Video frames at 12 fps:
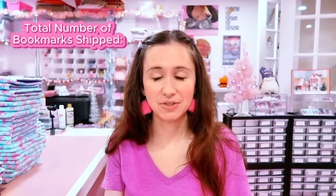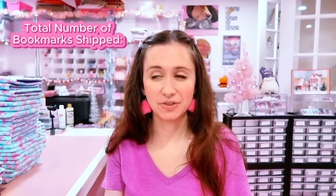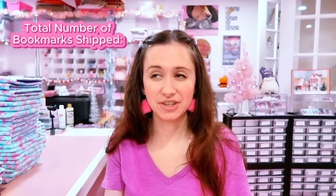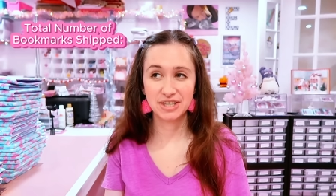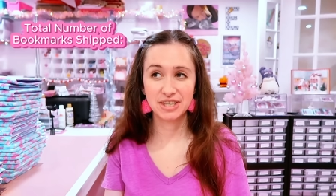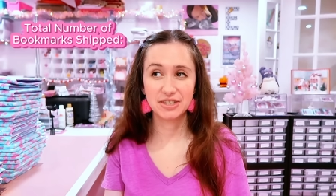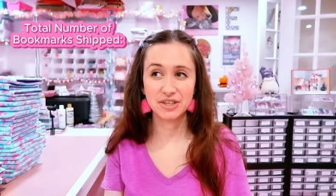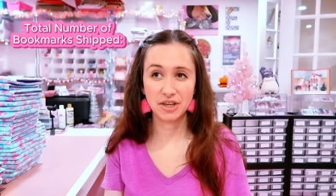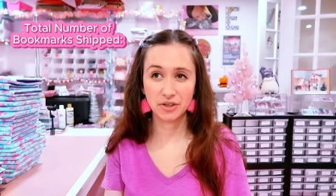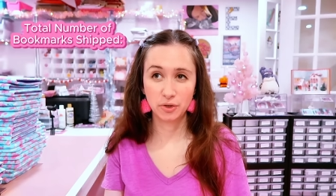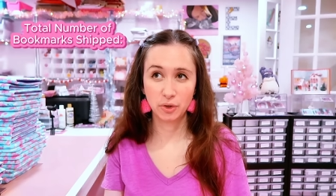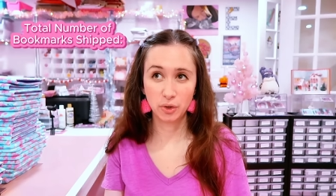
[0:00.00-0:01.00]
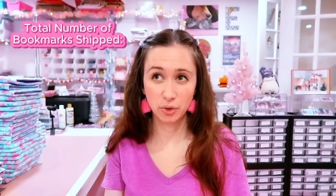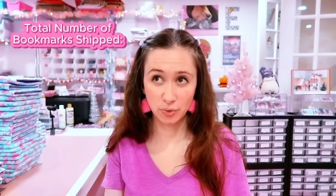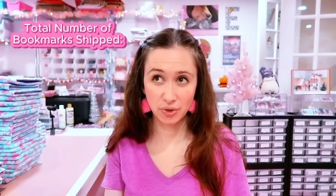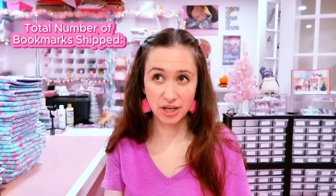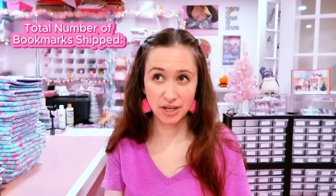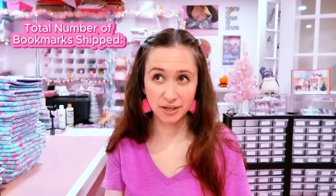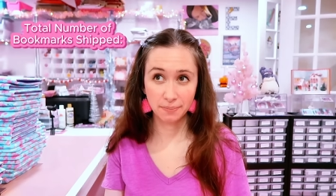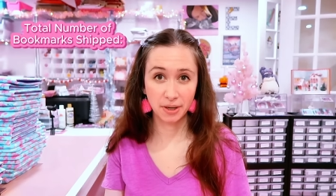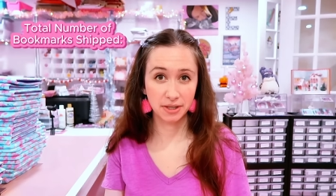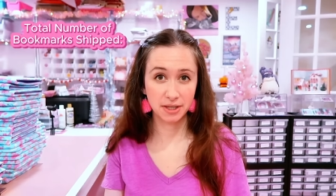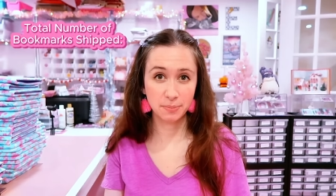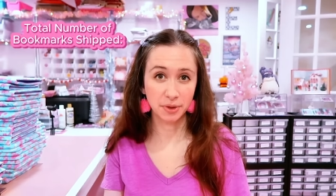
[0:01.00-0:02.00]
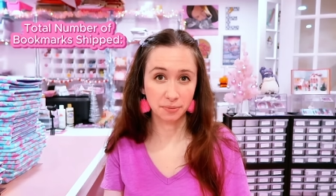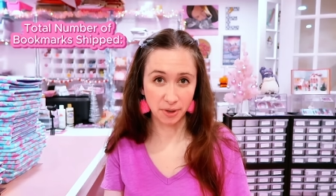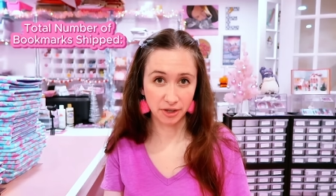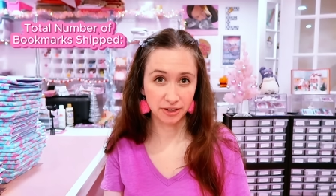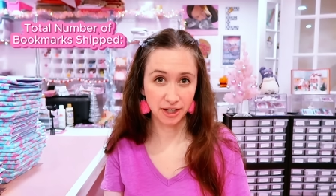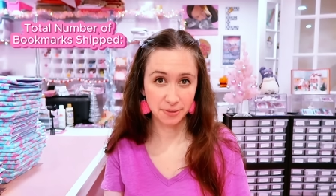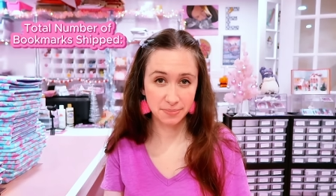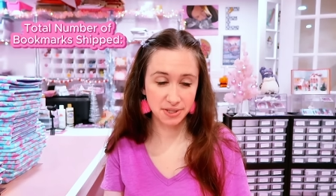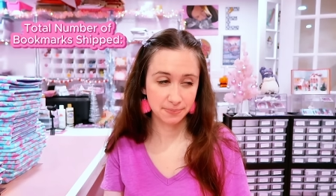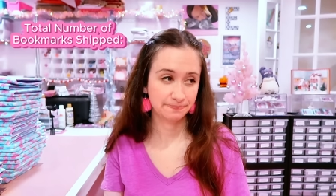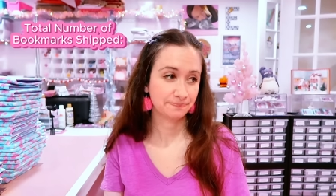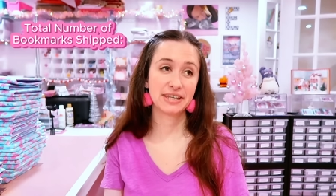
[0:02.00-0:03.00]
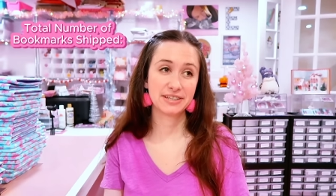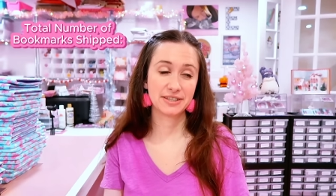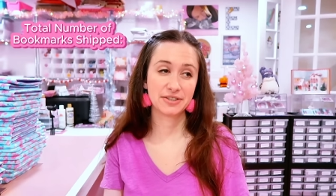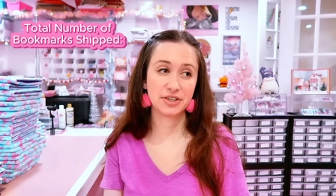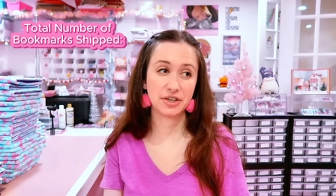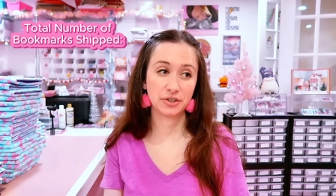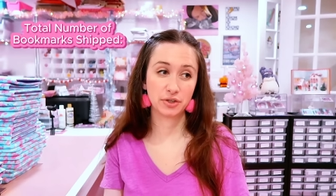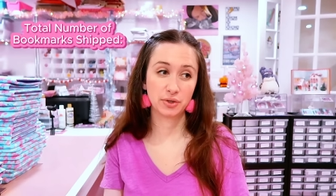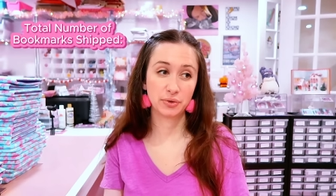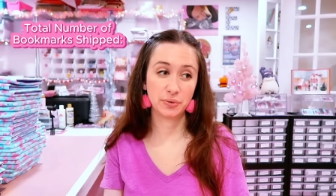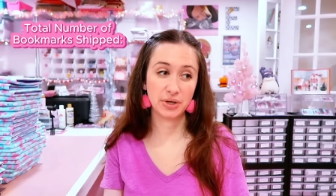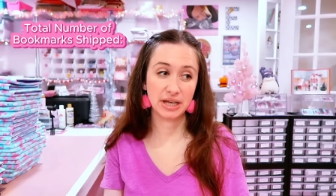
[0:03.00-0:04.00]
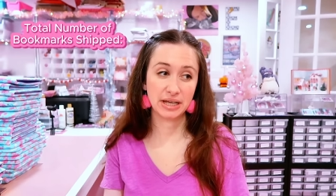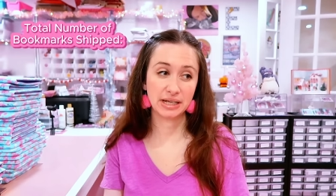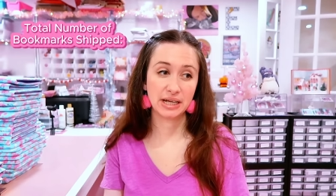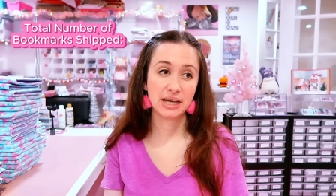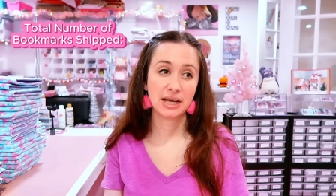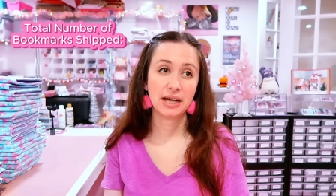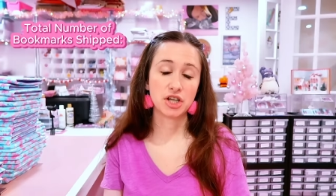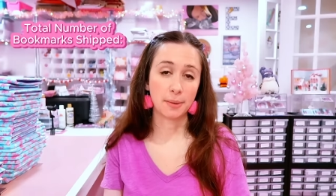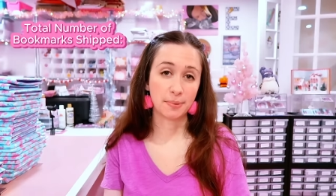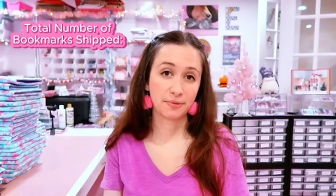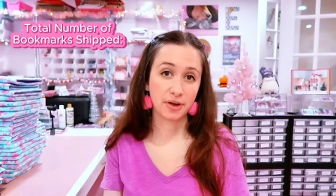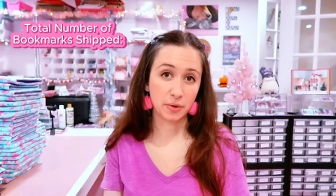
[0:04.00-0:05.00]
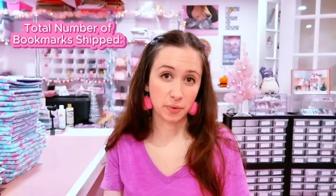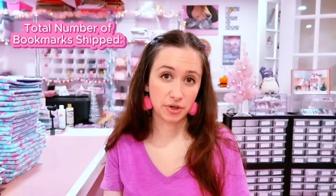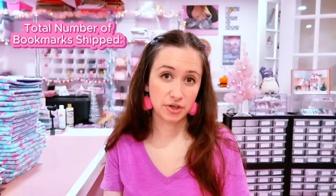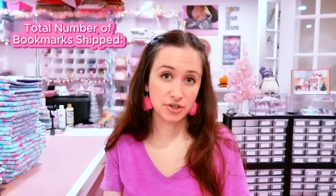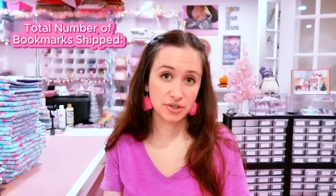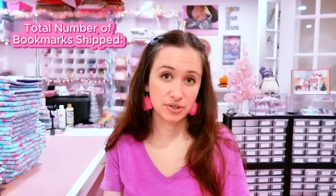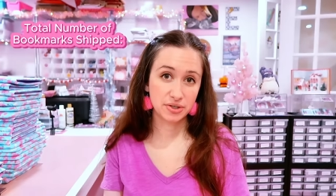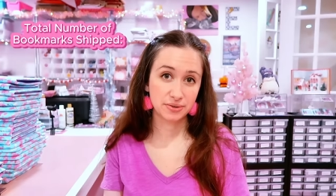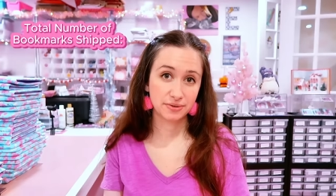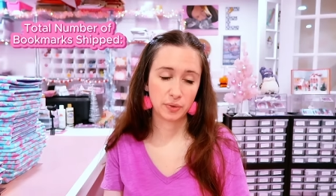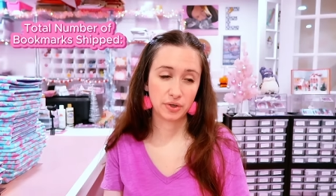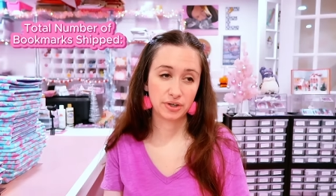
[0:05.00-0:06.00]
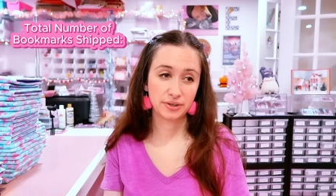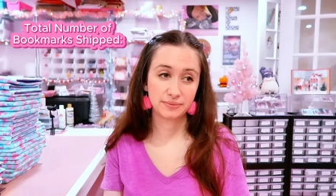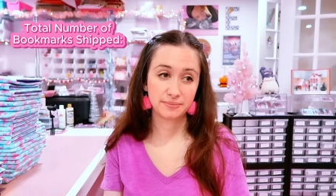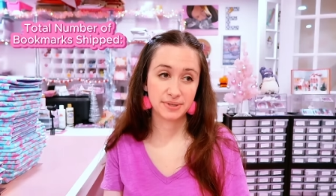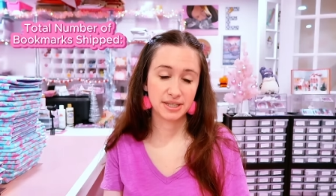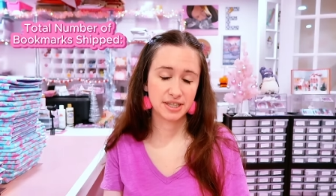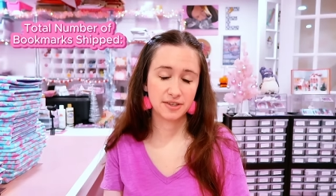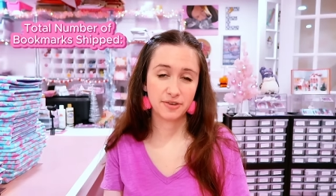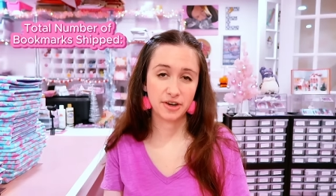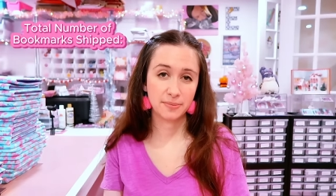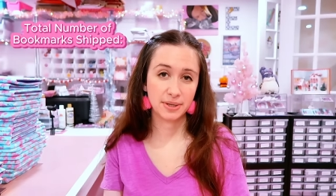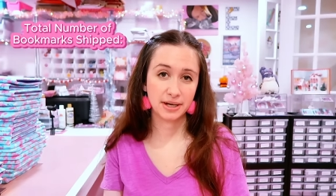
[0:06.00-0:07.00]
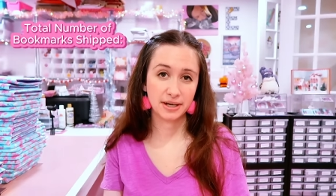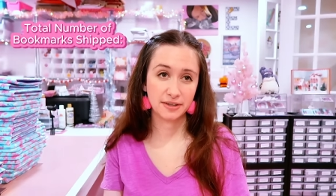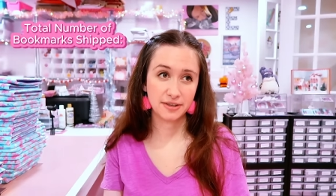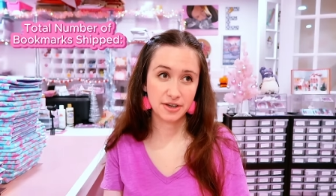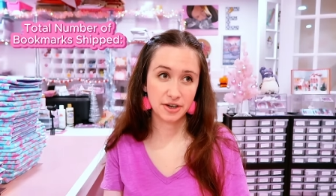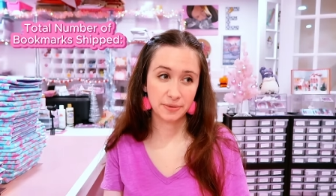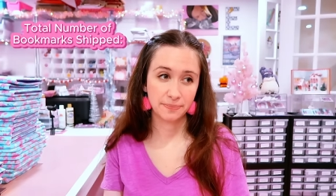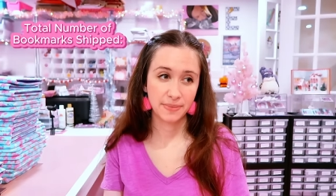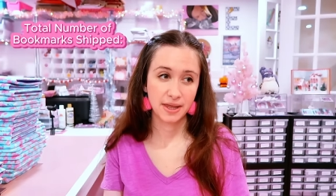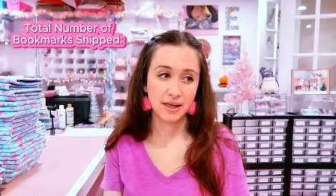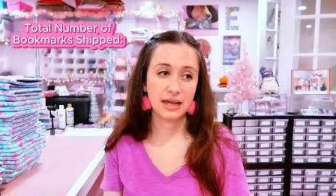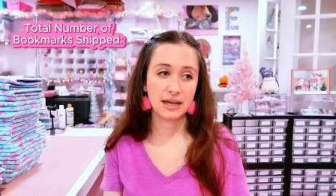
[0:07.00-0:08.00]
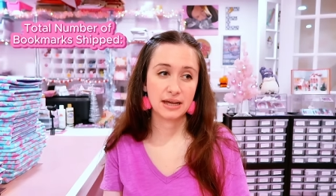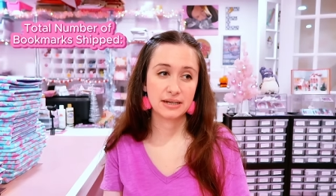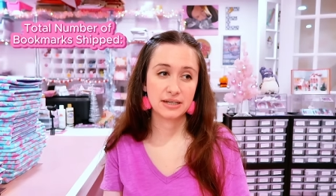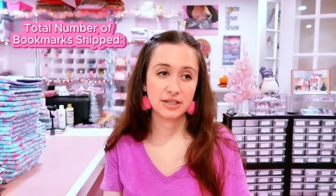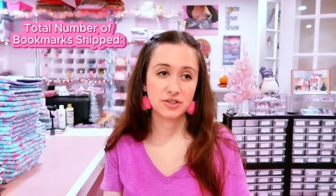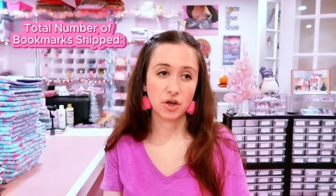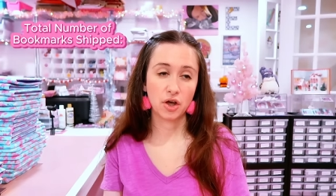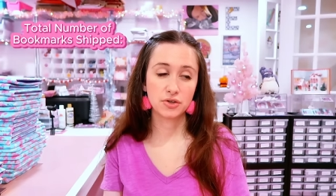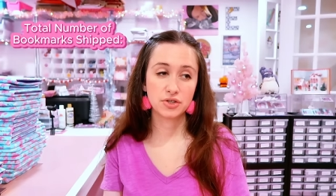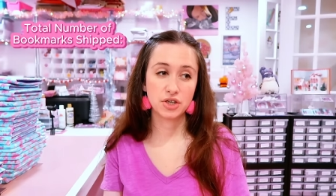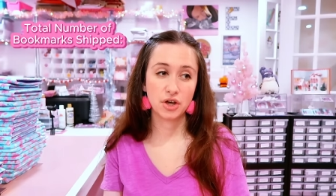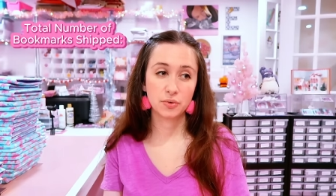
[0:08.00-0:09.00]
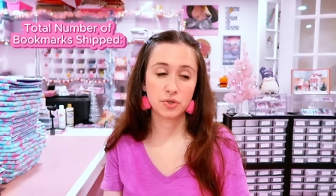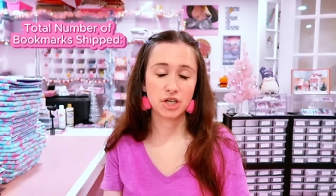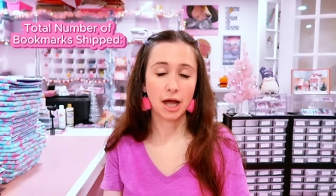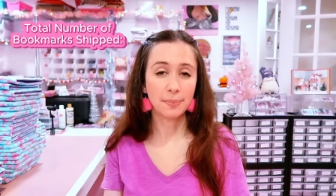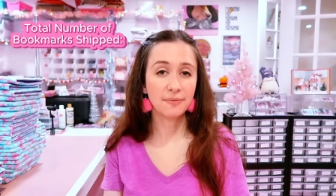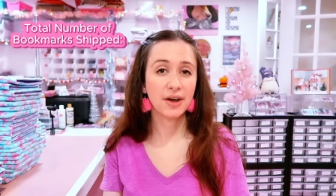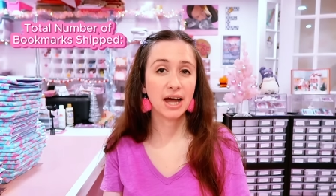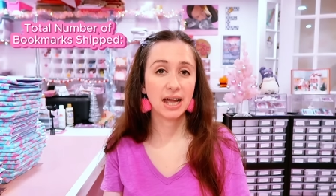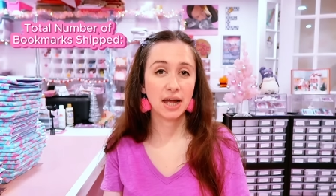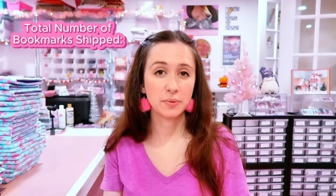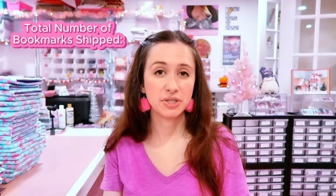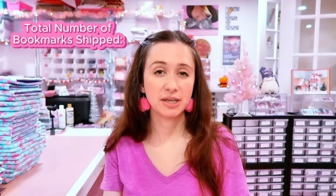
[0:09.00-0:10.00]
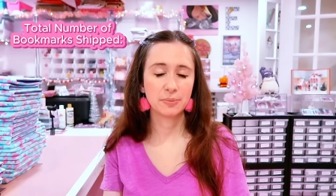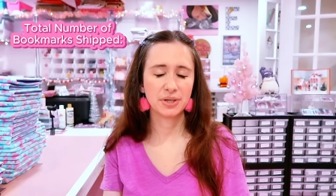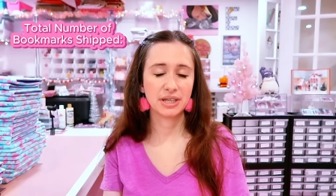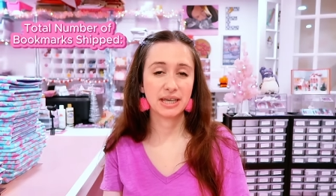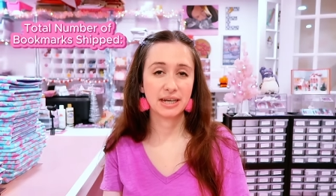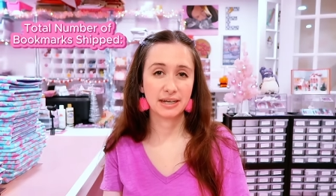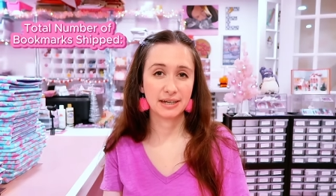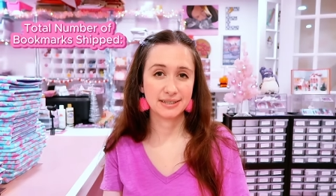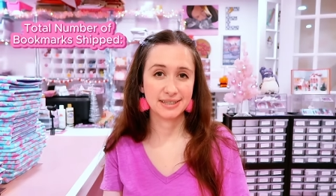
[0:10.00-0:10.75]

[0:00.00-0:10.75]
So this is including monthly bookmark clubs, and this is including Shopify orders for since the very beginning of the year. And it's also, Shopify I was able to get an